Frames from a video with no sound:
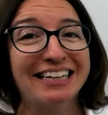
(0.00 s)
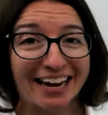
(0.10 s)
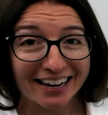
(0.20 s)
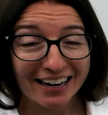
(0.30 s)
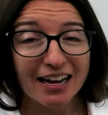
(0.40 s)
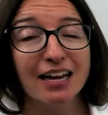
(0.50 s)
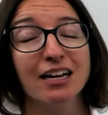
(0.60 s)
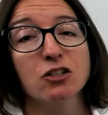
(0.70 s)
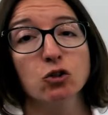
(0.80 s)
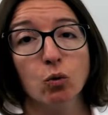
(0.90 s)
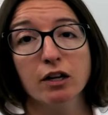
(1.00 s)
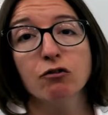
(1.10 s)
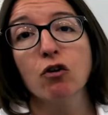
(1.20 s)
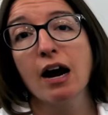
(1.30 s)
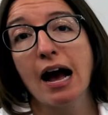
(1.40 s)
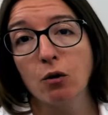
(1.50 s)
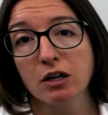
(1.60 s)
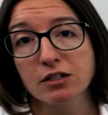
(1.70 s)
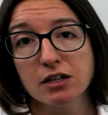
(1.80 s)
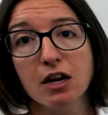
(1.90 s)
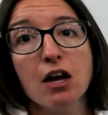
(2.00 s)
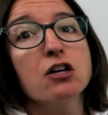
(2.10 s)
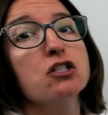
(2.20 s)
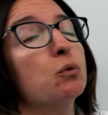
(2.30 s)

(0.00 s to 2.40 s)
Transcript: get in twenty-four hours? So